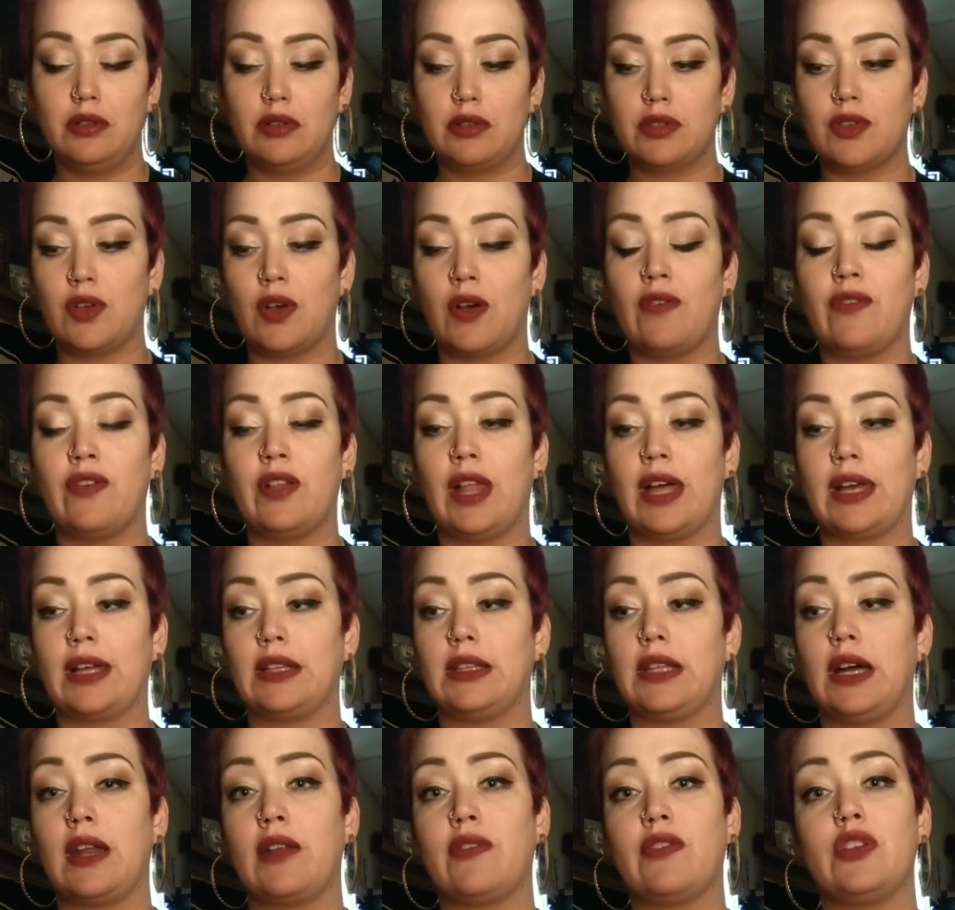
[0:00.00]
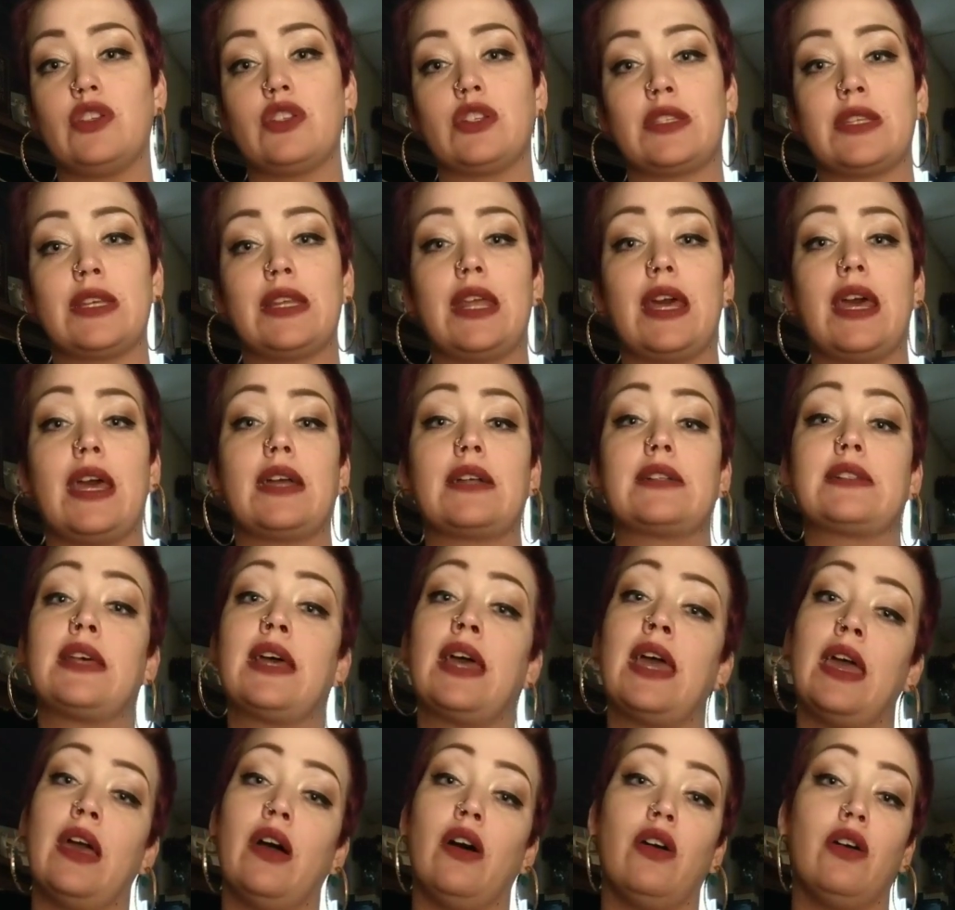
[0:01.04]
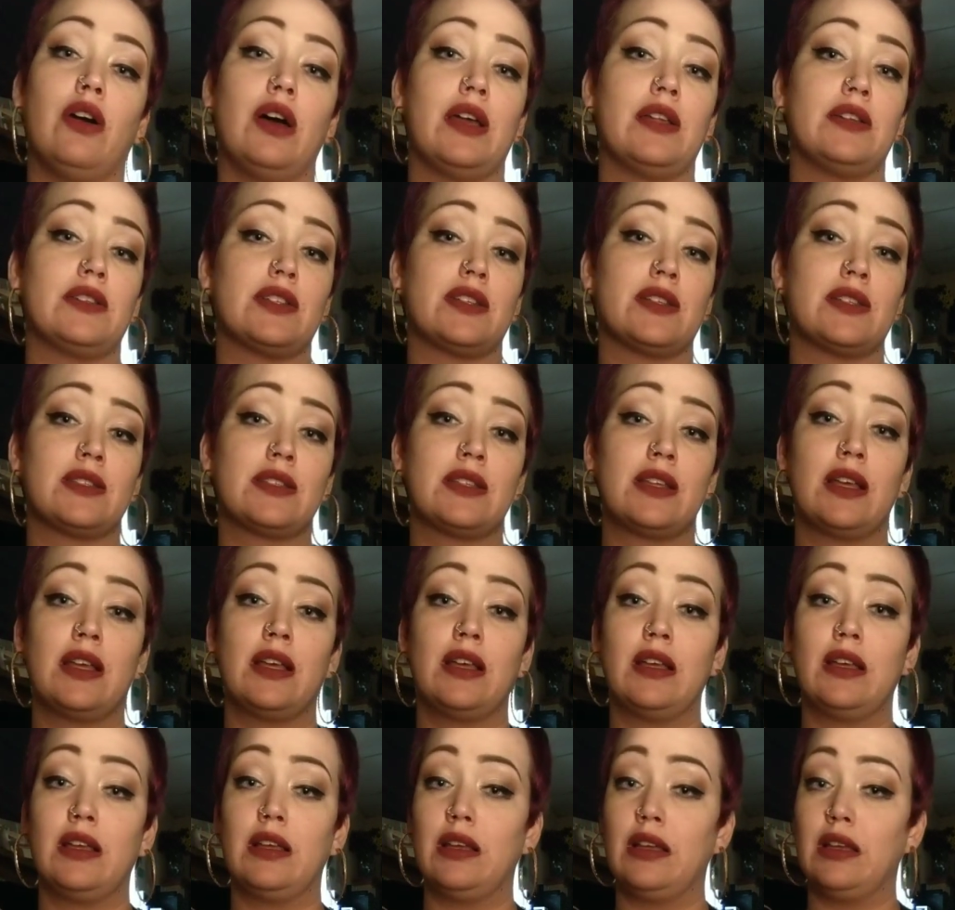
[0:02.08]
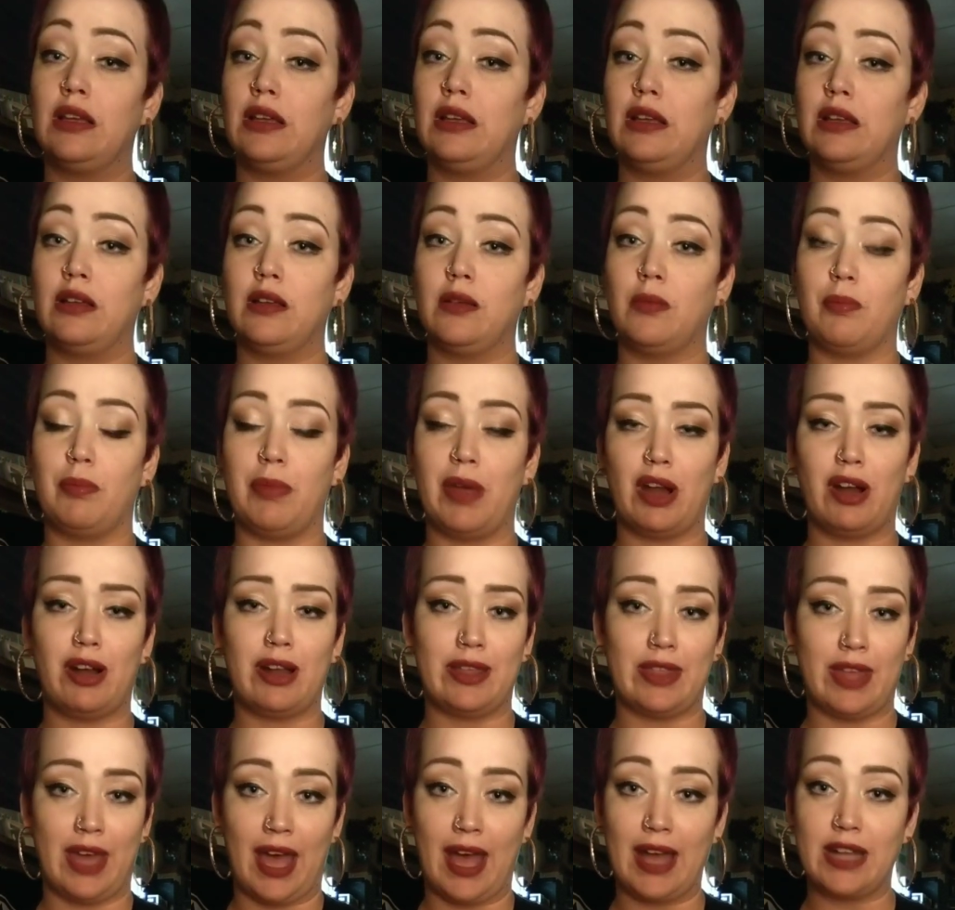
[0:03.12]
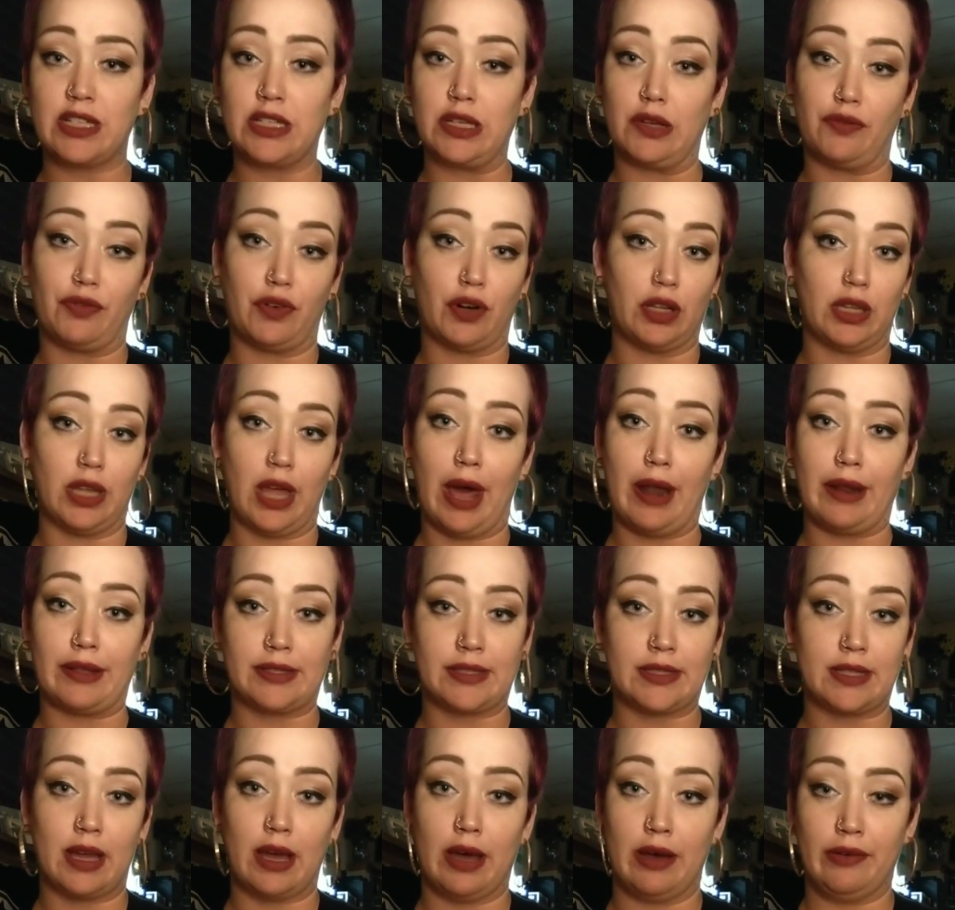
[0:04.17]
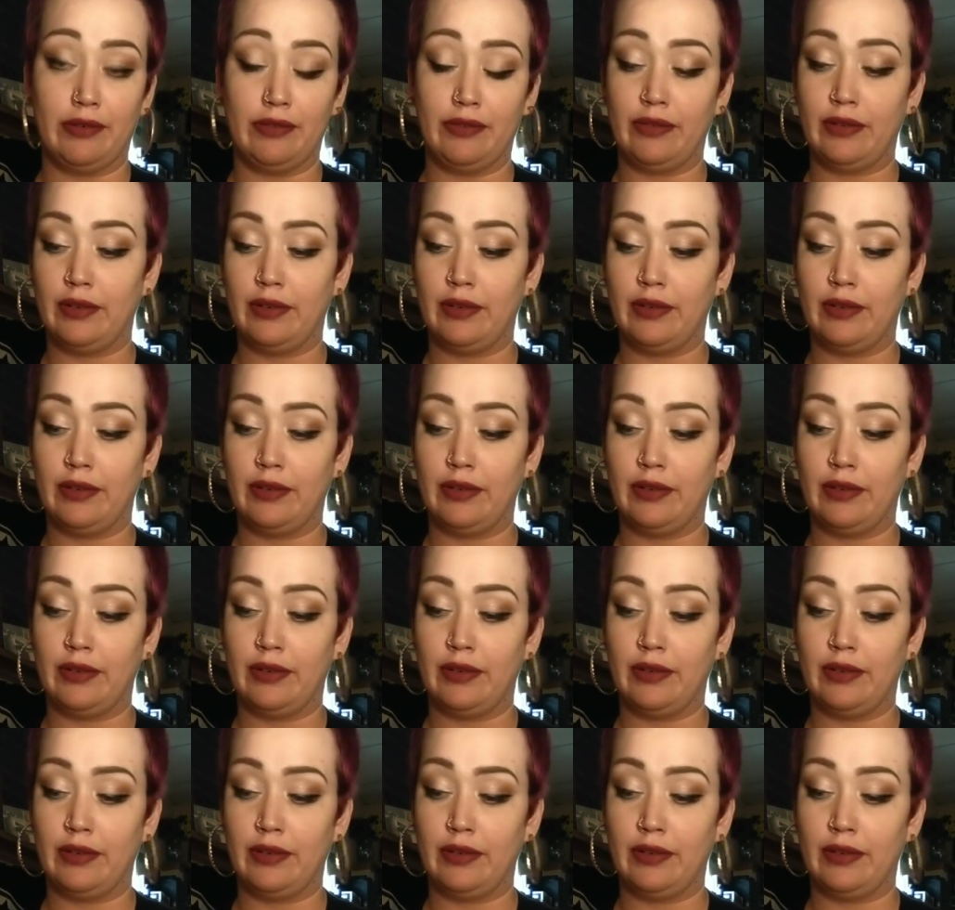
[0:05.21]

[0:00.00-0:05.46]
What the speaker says: So I feel like a lot of you just need to exhale and just bury the hatchet for a lot of stuff.